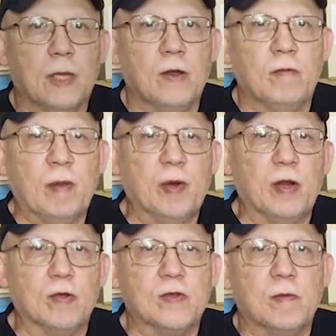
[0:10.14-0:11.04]
Hello
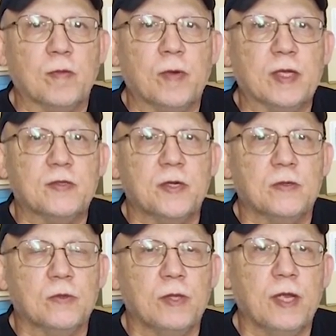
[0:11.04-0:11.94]
everybody, Jose Rodriguez here
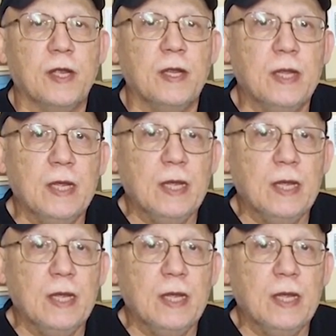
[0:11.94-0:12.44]
today.